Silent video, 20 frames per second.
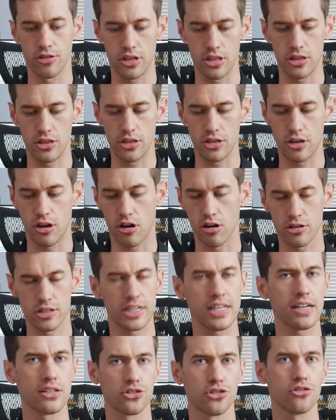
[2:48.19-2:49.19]
The, the
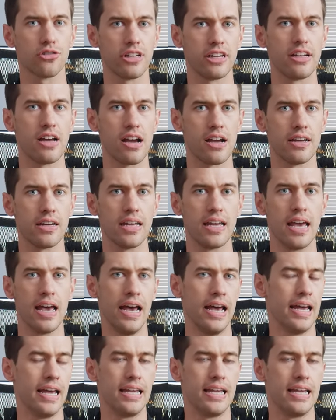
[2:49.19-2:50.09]
RTX 3090